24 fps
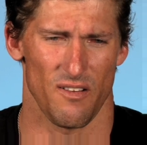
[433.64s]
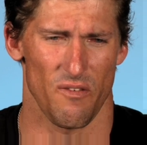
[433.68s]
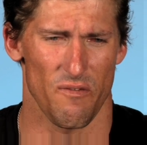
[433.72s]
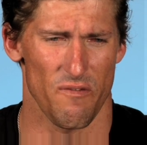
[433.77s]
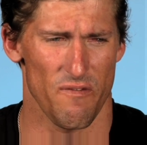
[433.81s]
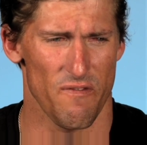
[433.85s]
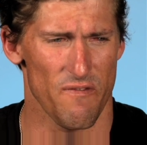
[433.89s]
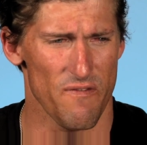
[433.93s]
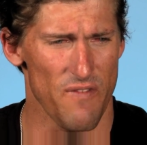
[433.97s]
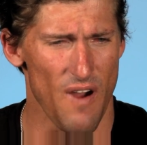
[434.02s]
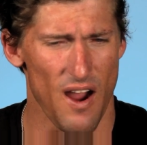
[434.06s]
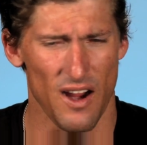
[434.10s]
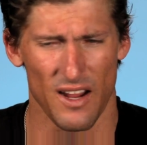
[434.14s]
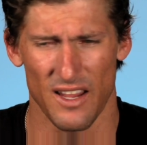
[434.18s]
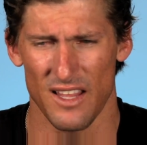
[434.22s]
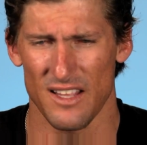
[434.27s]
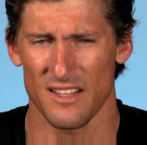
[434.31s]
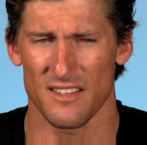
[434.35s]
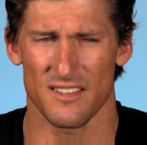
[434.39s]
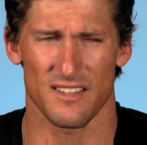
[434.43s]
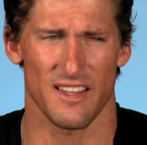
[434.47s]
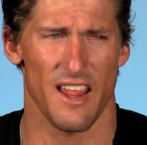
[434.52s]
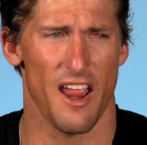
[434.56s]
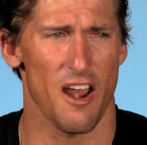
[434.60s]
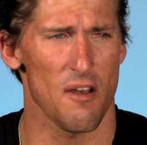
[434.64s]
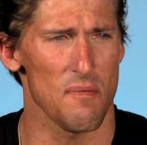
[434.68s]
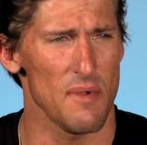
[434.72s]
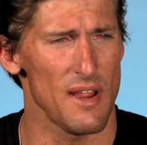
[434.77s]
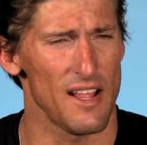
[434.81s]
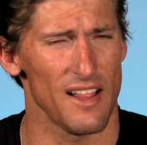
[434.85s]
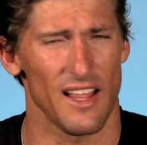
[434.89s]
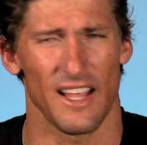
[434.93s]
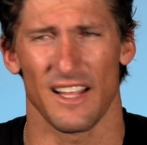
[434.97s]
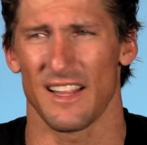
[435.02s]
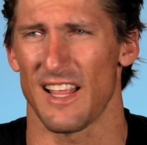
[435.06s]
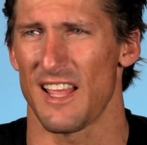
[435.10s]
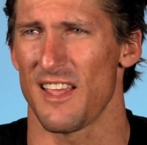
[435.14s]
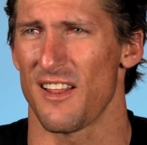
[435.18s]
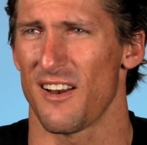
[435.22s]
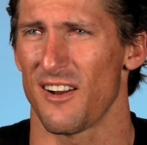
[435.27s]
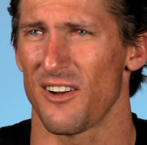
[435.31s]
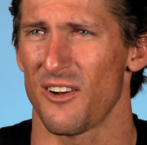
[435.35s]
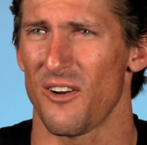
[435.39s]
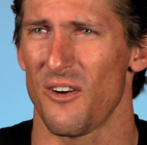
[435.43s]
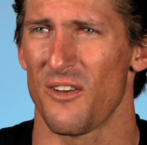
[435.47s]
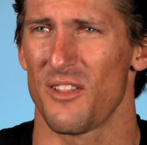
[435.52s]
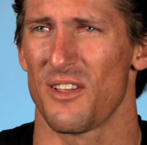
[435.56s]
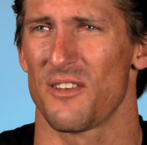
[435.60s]
fucking scare me like that. You don't
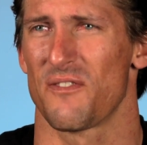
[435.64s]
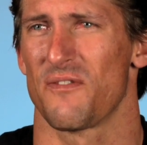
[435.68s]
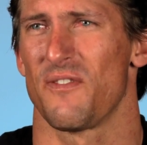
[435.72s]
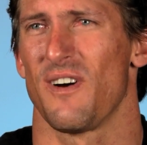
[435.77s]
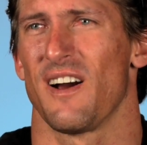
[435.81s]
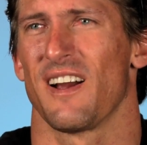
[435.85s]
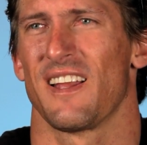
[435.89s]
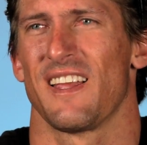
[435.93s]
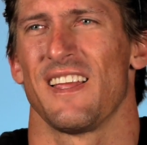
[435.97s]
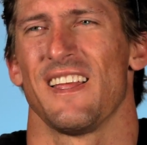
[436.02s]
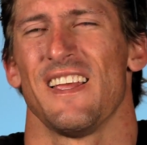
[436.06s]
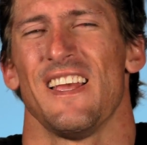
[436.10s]
go on this fucking...